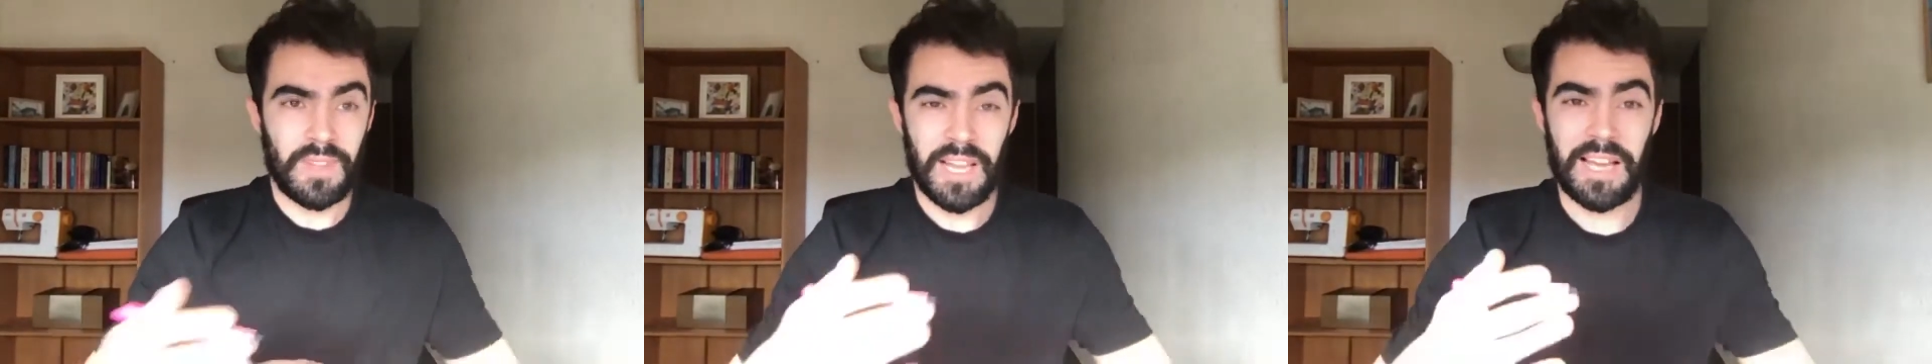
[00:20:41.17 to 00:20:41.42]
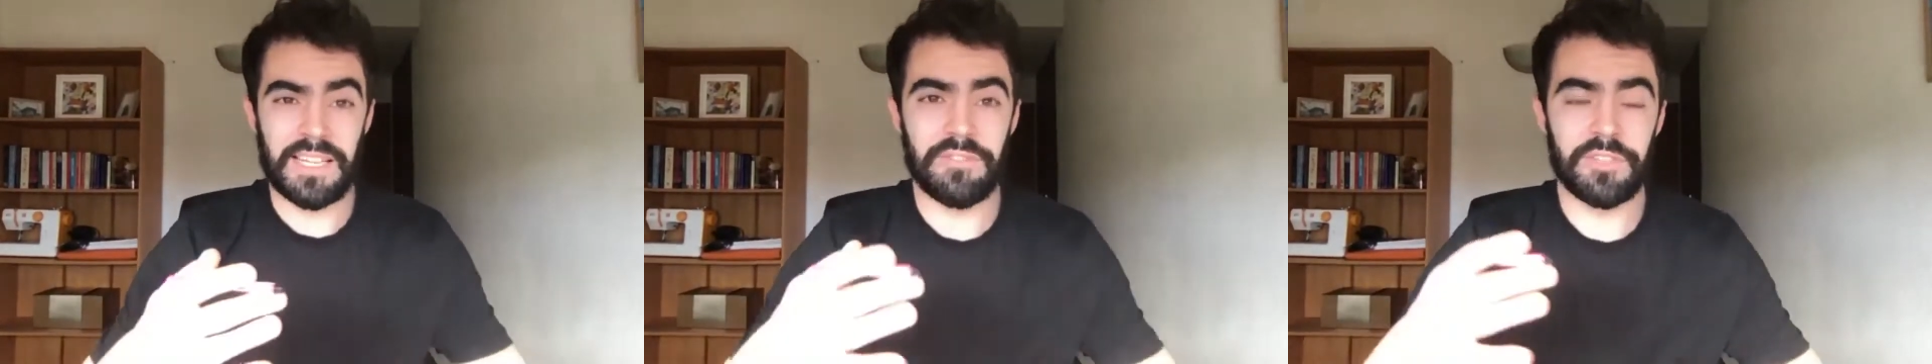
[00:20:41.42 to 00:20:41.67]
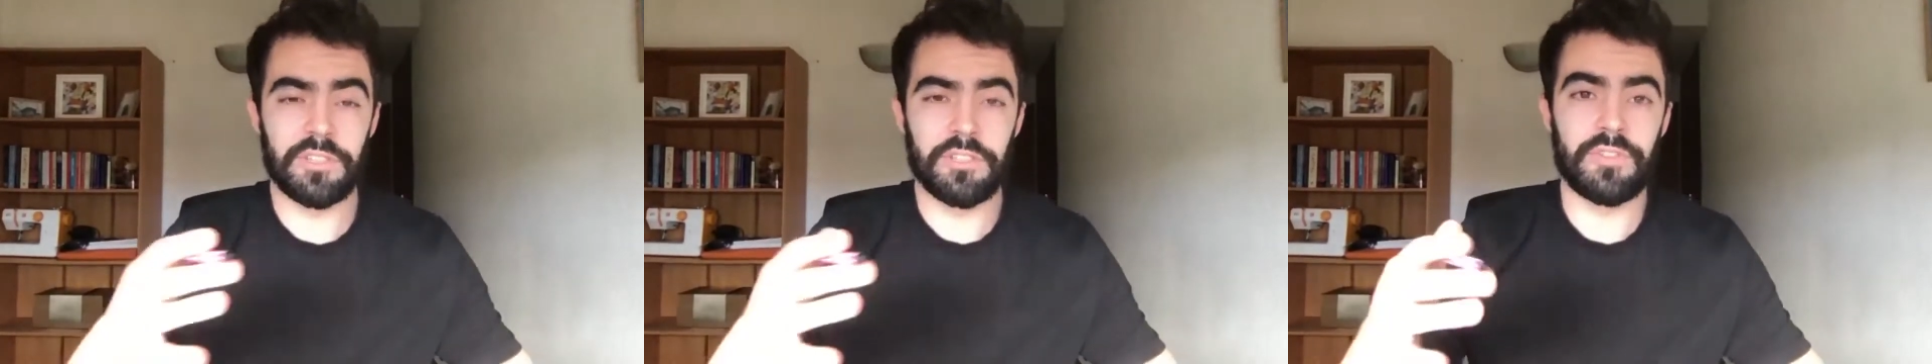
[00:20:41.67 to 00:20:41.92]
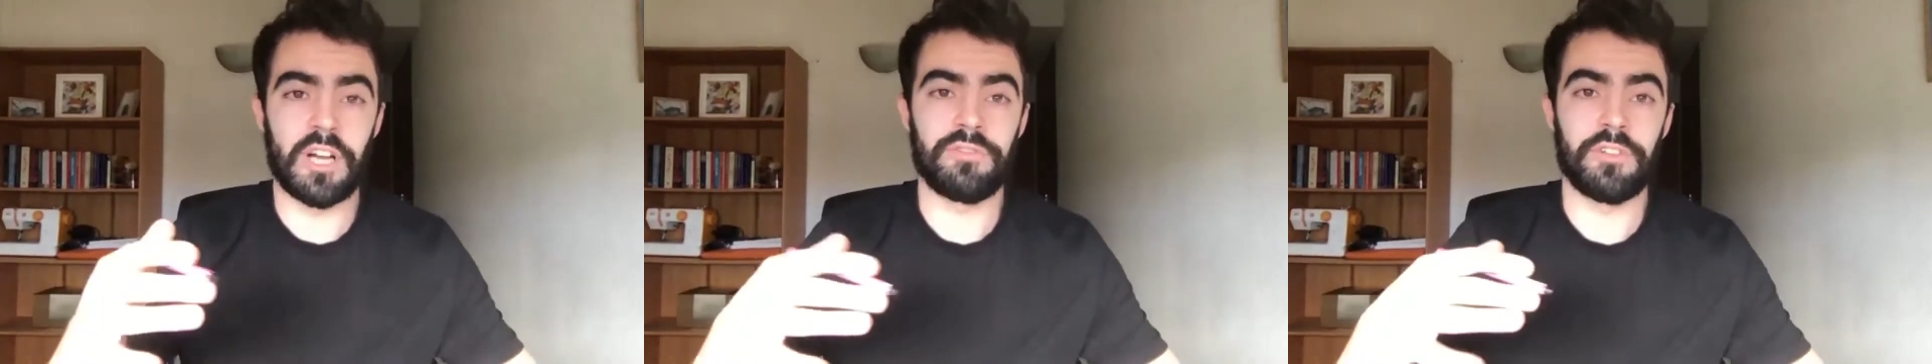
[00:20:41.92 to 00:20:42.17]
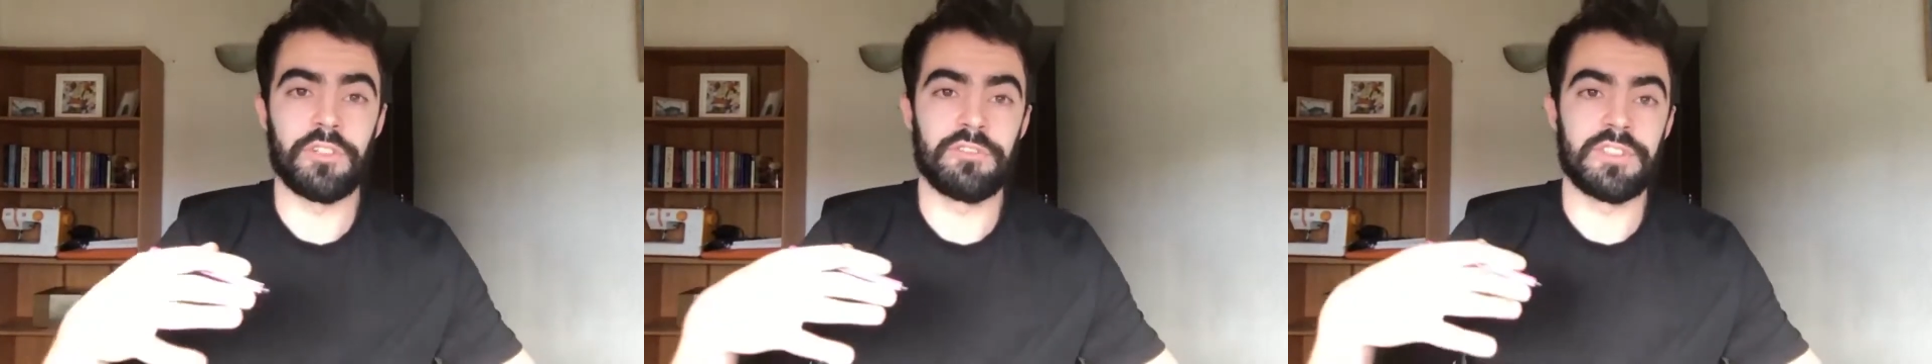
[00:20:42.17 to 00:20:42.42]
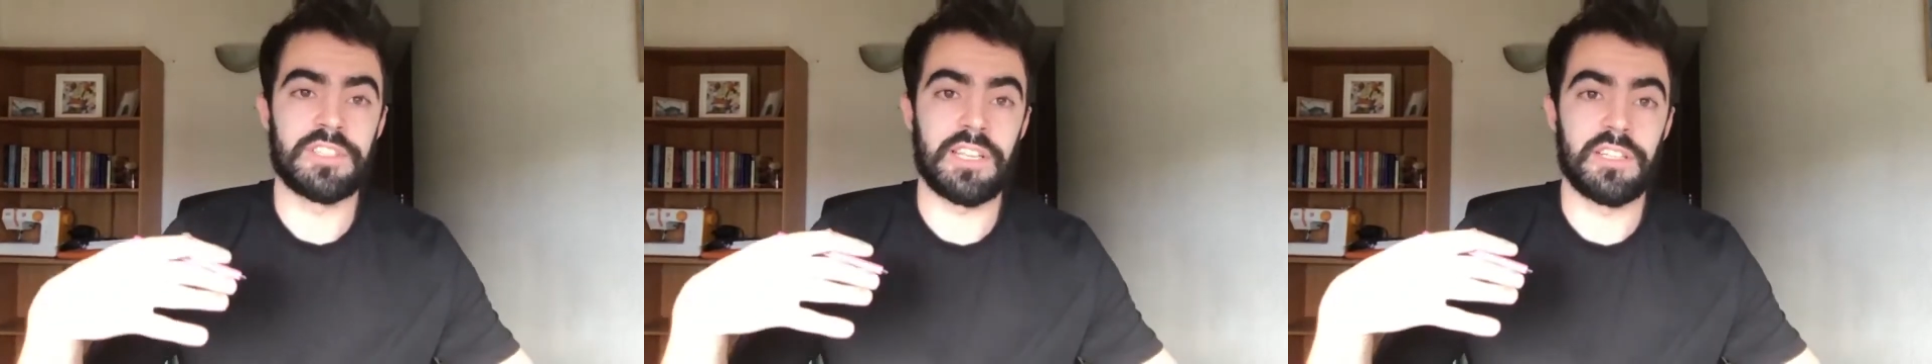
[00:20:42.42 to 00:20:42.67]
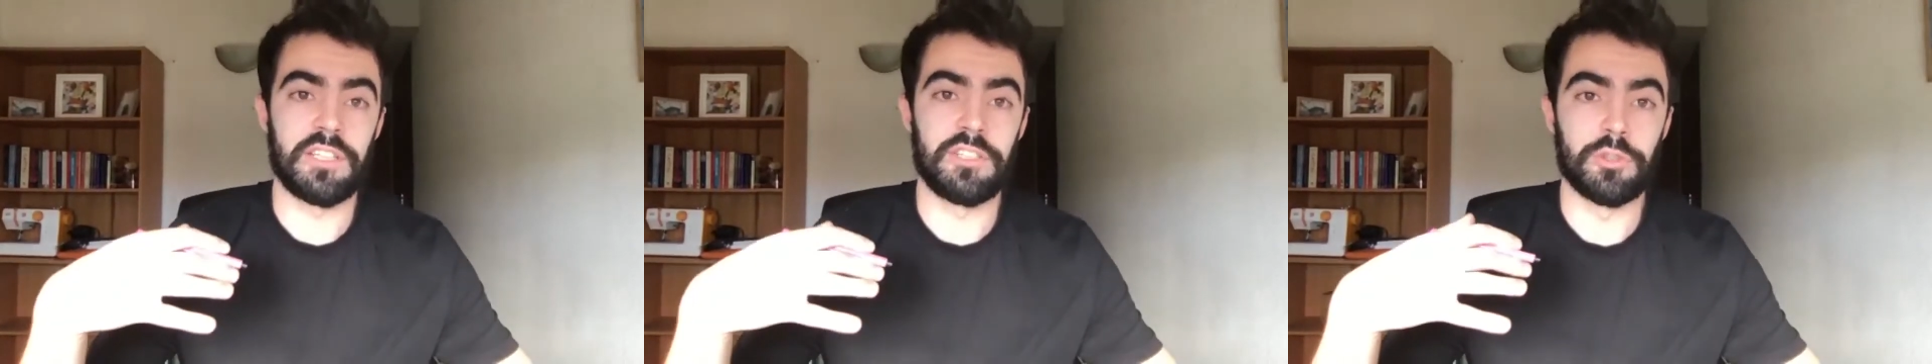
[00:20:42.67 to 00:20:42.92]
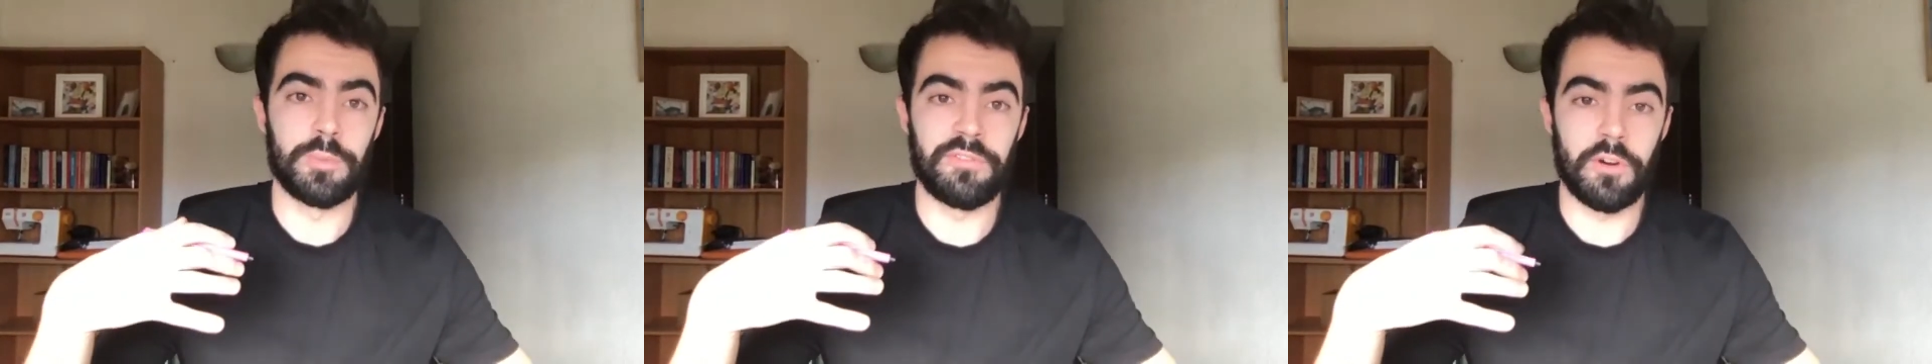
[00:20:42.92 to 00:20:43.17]
And even you've gone further and said it
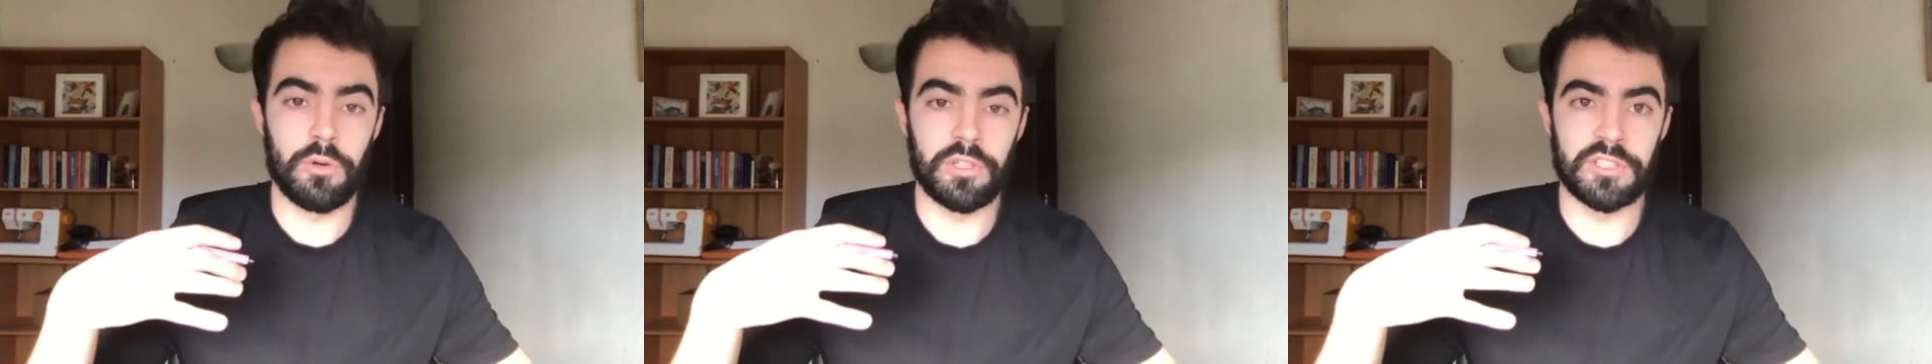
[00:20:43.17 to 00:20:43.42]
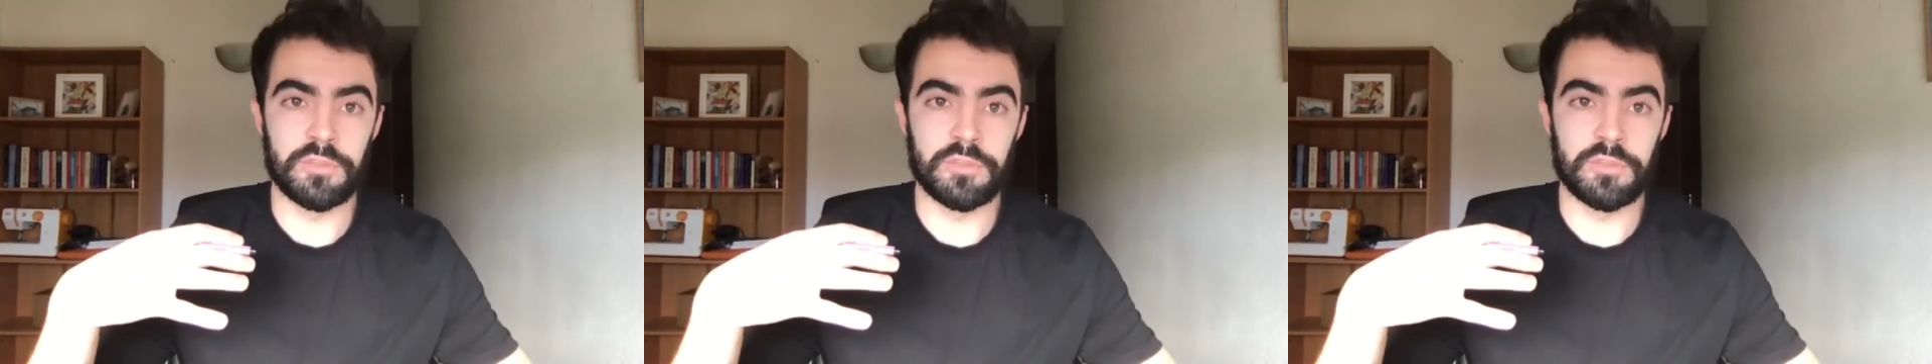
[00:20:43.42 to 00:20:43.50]
should be focused